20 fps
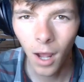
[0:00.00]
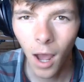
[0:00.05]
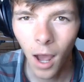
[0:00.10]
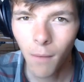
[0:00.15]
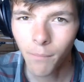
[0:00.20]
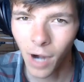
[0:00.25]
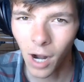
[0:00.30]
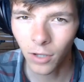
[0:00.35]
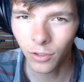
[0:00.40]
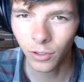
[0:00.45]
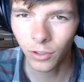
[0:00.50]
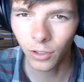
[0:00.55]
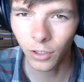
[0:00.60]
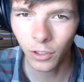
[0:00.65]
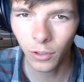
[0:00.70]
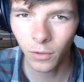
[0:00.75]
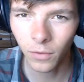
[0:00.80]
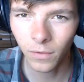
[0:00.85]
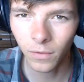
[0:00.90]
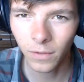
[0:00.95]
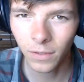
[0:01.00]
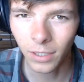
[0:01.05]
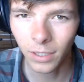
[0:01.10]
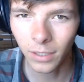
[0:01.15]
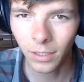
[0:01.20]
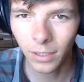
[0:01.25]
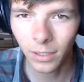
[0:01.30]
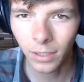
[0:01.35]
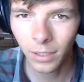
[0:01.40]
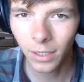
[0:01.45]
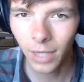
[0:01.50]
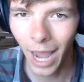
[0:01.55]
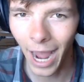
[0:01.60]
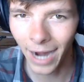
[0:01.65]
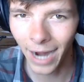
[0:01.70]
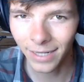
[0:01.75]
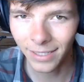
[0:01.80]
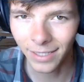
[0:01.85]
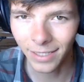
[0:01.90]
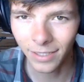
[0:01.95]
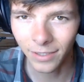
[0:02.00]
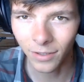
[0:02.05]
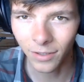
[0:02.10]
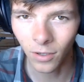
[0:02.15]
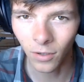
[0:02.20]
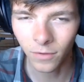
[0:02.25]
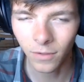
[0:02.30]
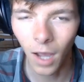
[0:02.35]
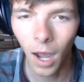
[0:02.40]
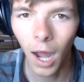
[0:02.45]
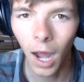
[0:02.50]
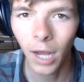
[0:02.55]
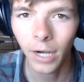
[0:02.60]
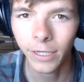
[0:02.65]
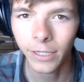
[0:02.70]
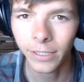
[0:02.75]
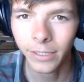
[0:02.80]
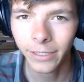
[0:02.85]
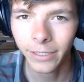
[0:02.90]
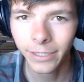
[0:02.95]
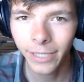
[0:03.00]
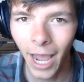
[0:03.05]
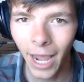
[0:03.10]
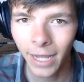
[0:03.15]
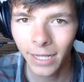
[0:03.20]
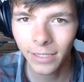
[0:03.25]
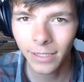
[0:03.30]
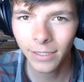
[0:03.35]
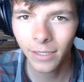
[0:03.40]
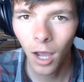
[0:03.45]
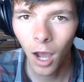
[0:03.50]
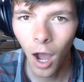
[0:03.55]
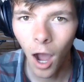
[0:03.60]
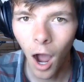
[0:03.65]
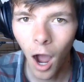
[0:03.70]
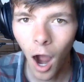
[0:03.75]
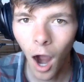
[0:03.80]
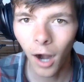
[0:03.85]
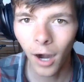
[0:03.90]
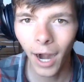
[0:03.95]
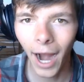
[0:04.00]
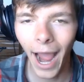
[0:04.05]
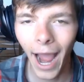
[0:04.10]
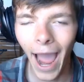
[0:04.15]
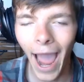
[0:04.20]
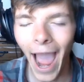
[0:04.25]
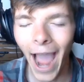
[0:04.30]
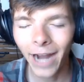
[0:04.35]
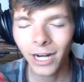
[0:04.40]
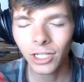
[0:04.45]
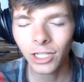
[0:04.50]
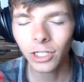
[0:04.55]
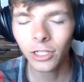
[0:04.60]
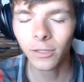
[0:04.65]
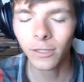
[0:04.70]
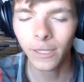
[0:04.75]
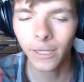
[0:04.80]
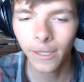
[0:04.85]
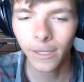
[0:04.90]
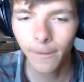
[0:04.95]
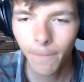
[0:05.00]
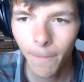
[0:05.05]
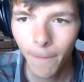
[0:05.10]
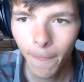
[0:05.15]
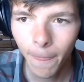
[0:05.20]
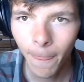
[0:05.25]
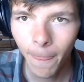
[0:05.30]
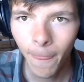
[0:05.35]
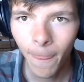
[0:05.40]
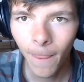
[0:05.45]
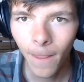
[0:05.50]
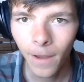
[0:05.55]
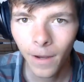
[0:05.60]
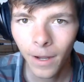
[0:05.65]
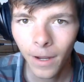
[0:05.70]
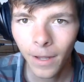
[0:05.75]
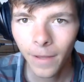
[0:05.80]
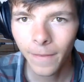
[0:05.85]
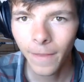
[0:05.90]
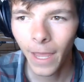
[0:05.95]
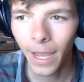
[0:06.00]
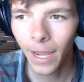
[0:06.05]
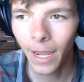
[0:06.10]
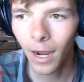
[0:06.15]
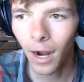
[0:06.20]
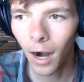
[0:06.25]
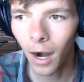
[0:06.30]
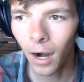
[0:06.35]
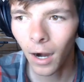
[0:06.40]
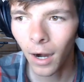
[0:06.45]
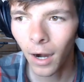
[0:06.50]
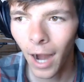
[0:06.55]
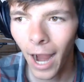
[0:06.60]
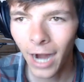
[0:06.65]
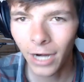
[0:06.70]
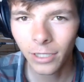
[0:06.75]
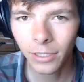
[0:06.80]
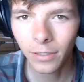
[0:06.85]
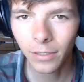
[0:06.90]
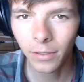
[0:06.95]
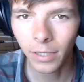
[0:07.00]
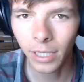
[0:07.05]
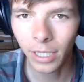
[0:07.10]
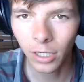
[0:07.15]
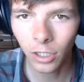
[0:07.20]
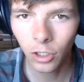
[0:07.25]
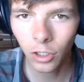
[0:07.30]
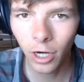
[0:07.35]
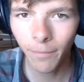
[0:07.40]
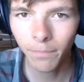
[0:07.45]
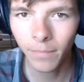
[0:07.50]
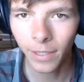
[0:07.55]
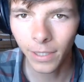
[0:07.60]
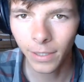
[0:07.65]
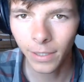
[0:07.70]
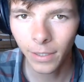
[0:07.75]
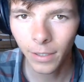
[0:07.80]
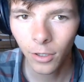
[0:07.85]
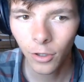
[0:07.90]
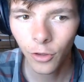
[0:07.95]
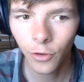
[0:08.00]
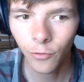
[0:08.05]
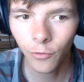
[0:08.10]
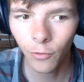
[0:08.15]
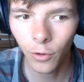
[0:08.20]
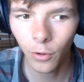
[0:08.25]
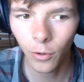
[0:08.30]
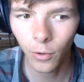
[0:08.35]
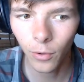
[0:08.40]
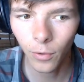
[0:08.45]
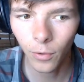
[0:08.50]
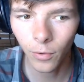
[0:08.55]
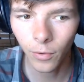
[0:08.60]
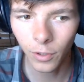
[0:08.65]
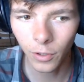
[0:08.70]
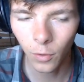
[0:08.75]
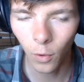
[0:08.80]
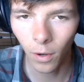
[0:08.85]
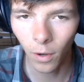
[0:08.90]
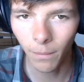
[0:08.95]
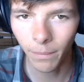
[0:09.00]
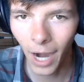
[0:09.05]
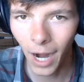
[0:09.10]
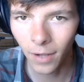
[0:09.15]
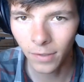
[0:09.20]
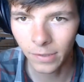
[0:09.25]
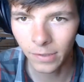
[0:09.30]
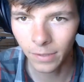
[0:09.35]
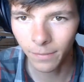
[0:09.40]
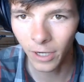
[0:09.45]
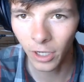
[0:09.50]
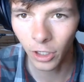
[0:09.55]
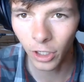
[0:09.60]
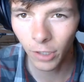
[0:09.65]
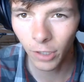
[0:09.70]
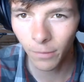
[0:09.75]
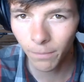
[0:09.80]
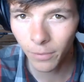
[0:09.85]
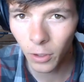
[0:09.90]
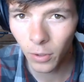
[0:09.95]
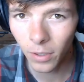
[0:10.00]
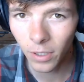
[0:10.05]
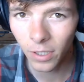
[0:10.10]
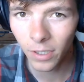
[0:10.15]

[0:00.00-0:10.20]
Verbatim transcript: browser you use to access those Onion sites, are actually they are actually encrypted through the Tor browser, but your computer's